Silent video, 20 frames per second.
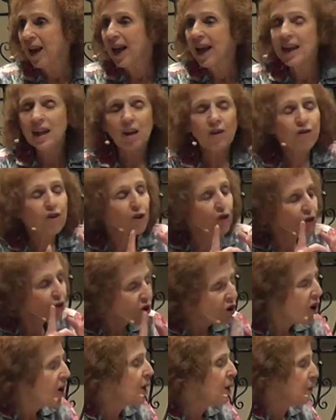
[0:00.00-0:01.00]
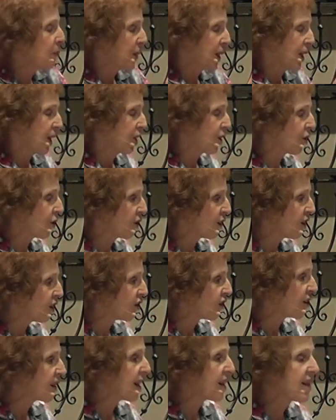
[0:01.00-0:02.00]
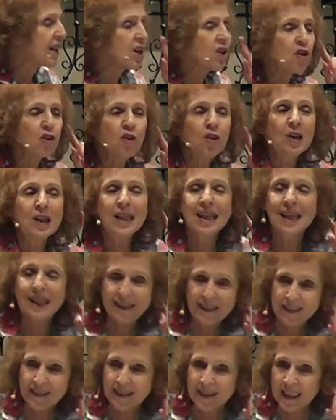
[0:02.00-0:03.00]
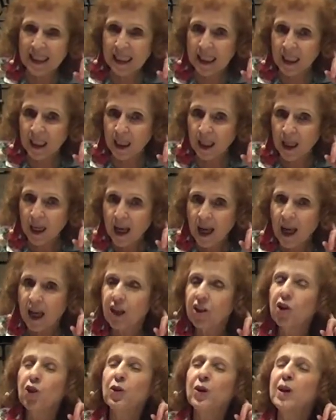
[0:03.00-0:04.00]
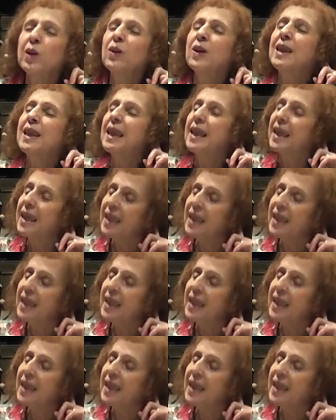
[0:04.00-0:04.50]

And if you're not being encouraged in it, then you're listening and you're hearing the